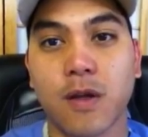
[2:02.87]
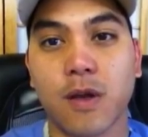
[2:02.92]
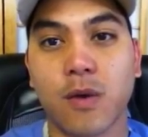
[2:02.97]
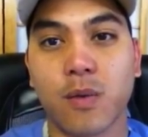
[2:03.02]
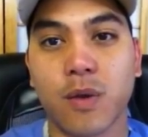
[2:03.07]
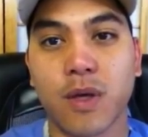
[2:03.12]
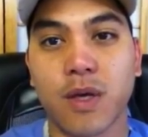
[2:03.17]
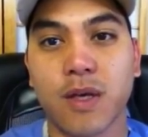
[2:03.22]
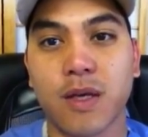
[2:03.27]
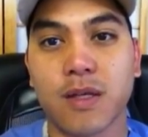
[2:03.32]

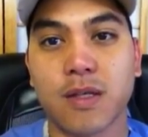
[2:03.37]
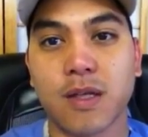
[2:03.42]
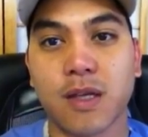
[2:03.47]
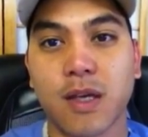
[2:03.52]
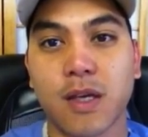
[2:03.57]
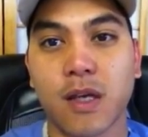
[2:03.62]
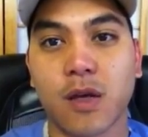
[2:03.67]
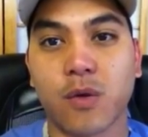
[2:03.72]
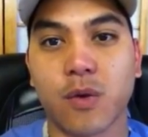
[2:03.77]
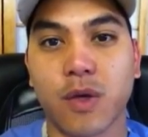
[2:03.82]
degrees
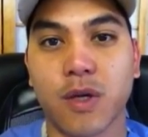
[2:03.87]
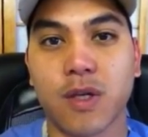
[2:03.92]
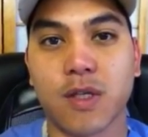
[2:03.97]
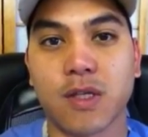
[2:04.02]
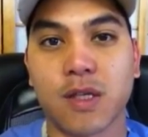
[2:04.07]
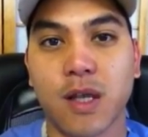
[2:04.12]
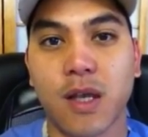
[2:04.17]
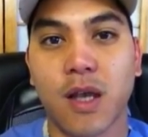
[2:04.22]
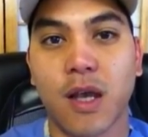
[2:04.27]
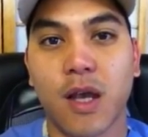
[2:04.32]

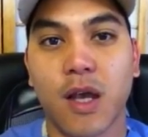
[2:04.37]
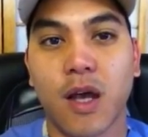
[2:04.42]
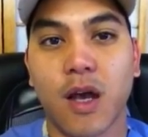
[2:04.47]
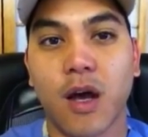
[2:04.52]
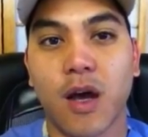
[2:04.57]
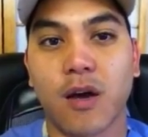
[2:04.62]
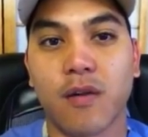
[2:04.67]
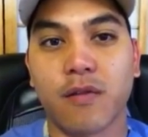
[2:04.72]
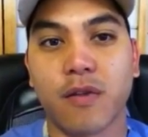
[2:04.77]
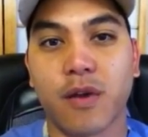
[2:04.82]
increase
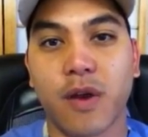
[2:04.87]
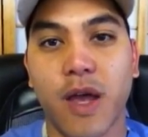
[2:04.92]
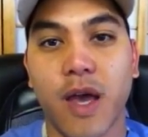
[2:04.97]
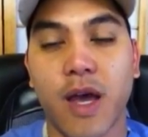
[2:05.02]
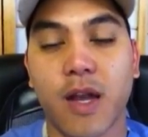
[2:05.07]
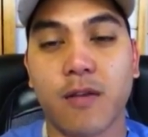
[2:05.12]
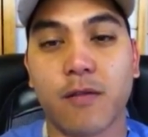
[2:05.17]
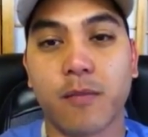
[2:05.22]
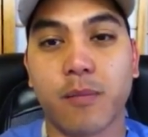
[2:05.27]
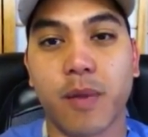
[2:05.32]
of their
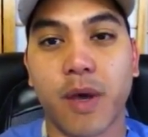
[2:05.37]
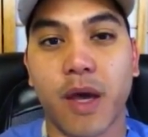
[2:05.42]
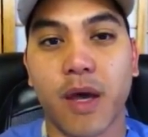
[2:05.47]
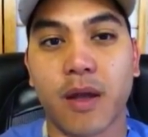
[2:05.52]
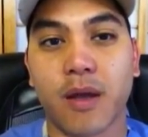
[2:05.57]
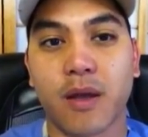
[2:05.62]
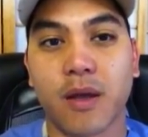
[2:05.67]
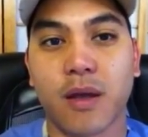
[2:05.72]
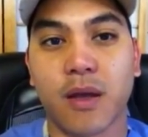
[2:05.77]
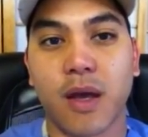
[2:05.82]
head of
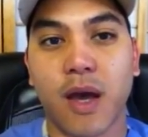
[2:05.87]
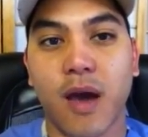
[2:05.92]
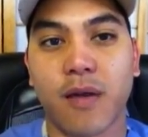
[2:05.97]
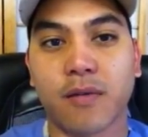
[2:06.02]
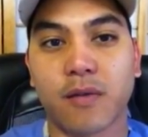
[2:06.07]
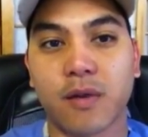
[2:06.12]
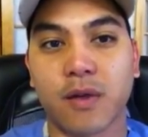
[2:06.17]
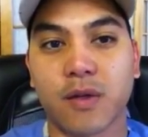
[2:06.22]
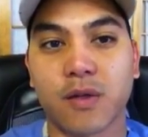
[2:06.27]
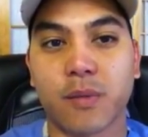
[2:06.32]
bed
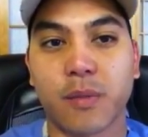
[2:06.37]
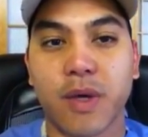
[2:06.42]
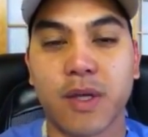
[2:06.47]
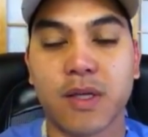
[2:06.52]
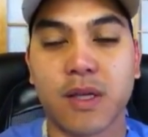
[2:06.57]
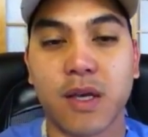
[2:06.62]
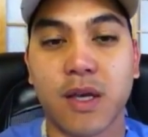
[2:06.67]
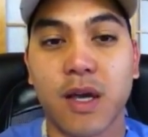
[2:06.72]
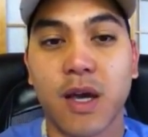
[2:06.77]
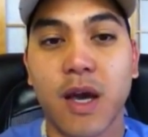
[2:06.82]
after eating. So
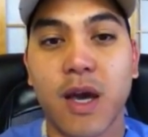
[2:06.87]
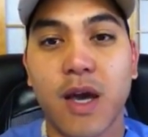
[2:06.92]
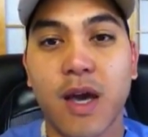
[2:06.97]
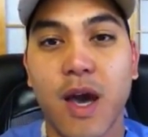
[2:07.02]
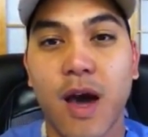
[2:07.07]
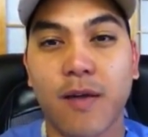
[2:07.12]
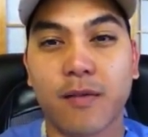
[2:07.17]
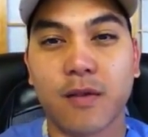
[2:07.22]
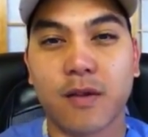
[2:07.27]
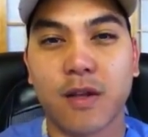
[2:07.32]
basically,
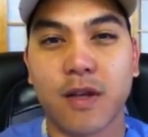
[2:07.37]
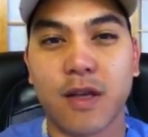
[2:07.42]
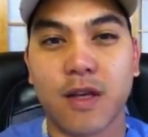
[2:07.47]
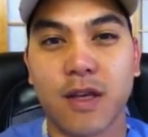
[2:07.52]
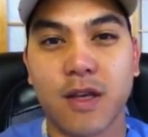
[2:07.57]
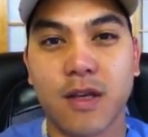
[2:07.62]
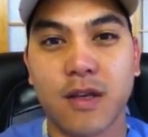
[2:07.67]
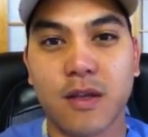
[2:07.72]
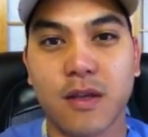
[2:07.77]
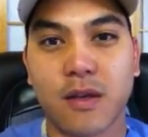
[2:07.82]
after they
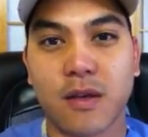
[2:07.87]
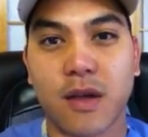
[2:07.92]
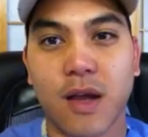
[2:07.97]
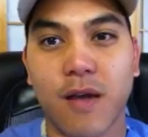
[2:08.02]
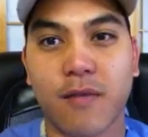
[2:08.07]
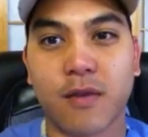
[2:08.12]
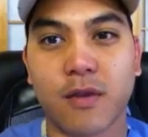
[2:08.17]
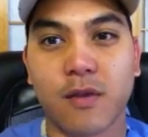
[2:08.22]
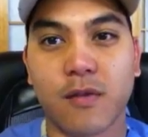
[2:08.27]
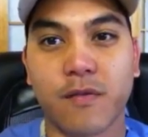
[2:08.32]
eat,
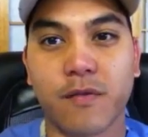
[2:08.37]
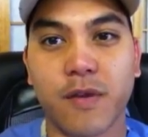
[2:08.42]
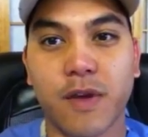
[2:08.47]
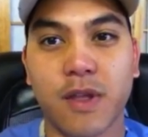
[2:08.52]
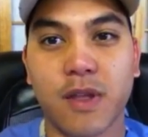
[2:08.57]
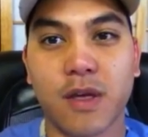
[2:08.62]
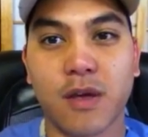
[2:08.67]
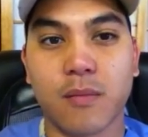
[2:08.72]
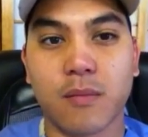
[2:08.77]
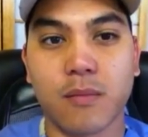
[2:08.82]
after you
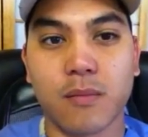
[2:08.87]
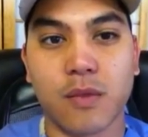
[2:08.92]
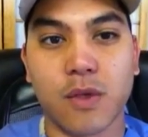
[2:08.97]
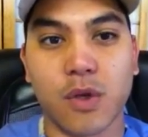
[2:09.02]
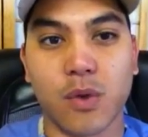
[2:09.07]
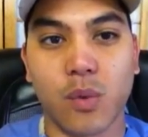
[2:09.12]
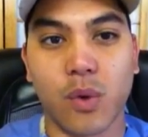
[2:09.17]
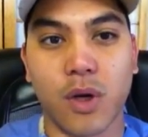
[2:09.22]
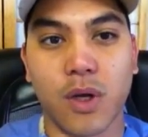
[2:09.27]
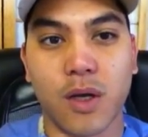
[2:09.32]
feed them,
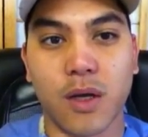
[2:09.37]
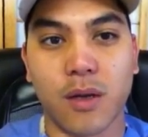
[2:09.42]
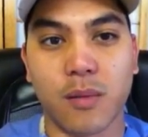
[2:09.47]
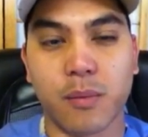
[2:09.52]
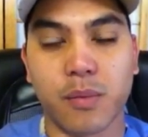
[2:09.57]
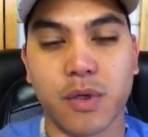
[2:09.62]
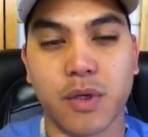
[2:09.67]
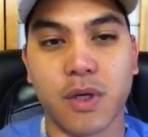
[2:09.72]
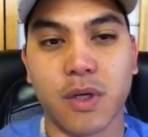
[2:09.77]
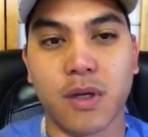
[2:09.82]
you want to
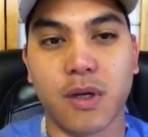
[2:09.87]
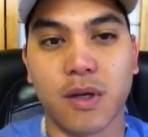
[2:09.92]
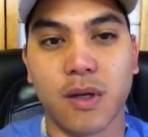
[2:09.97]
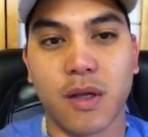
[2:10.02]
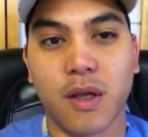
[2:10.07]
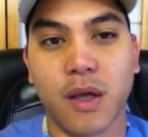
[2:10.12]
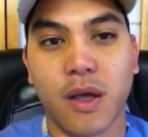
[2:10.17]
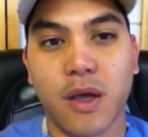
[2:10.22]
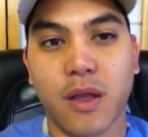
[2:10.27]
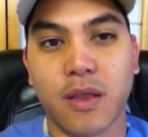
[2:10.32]
put
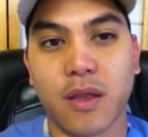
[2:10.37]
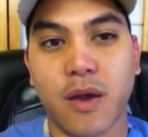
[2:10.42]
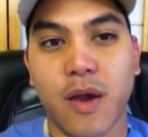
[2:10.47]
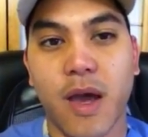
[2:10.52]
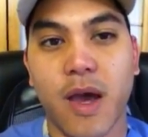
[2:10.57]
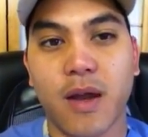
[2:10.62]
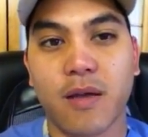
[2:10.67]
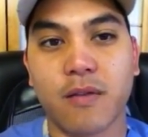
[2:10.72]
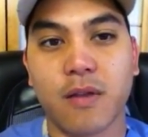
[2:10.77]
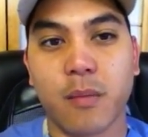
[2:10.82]
their
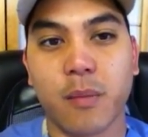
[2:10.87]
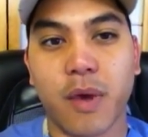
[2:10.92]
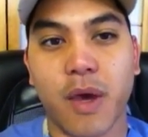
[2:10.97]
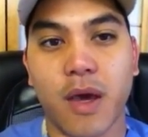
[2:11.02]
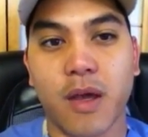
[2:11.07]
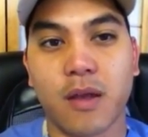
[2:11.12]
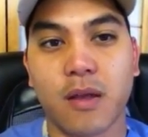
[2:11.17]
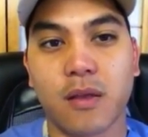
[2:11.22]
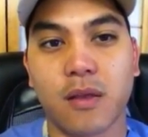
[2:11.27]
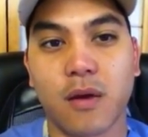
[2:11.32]
head of the
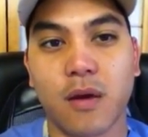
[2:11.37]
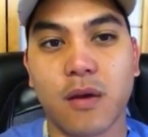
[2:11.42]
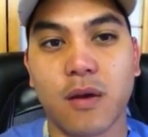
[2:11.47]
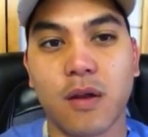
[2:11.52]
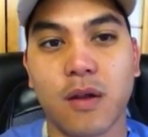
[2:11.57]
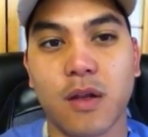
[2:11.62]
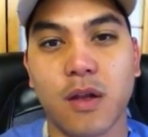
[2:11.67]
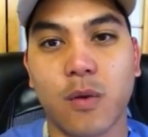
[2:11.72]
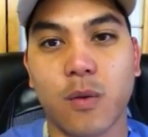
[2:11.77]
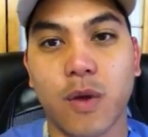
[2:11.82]
bed
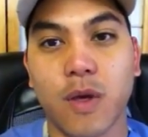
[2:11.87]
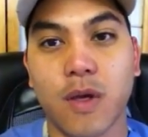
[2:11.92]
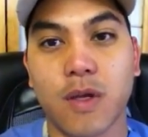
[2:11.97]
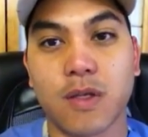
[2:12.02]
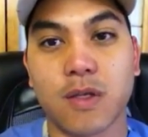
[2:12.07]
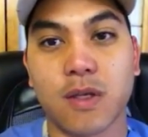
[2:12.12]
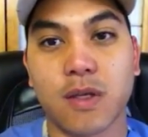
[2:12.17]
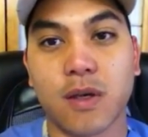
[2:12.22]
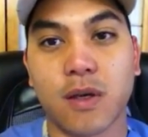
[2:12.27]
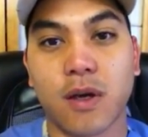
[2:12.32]
30
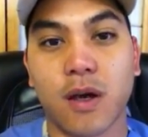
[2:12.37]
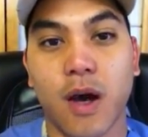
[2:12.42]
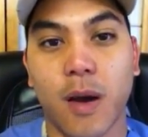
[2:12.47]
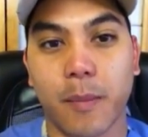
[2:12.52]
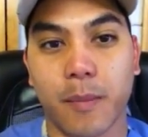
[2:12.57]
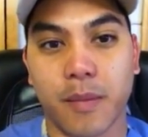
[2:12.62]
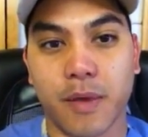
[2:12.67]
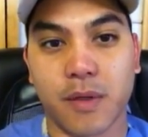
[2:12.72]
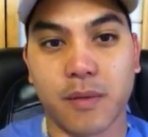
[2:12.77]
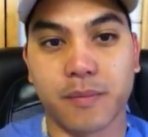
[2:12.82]
degrees
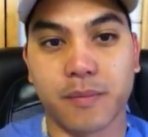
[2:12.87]
up.